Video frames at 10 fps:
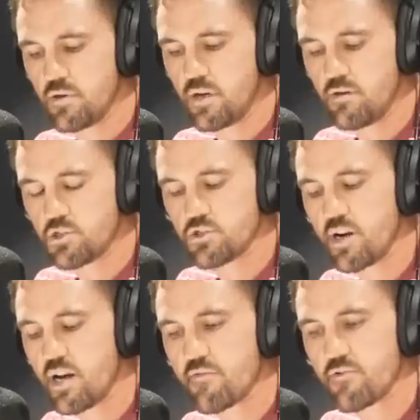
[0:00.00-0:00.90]
it was straight
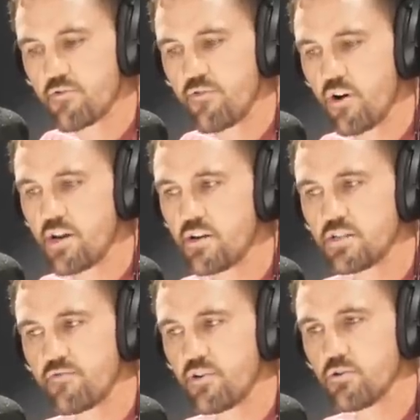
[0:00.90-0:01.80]
after a fight, and I
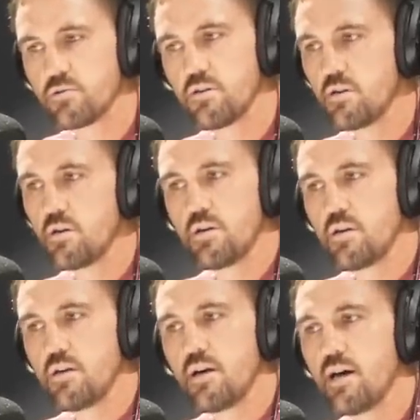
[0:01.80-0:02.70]
just felt
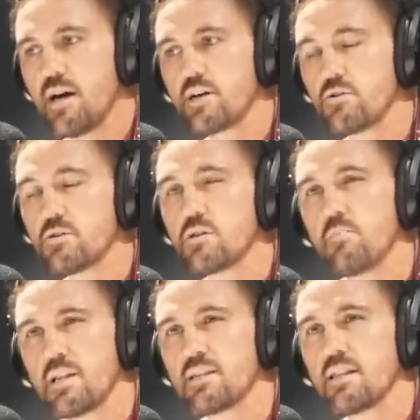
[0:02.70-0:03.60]
uh, I couldn't
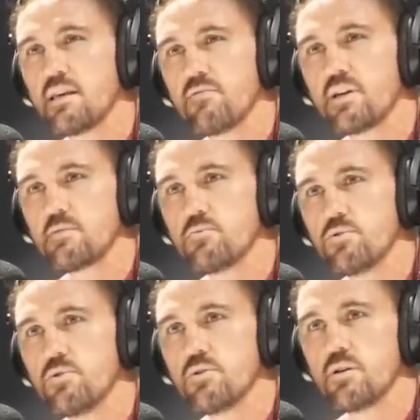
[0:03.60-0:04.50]
compete at that level
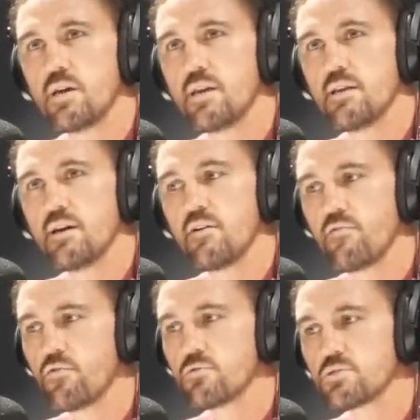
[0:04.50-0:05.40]
anymore, and uh, I
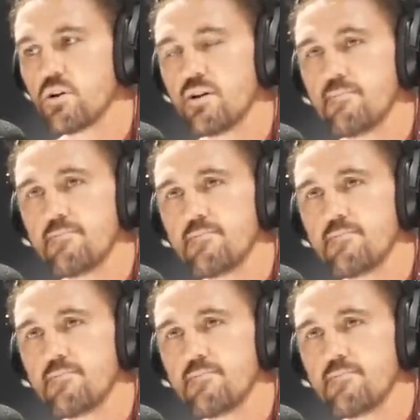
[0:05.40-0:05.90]
thought it was time.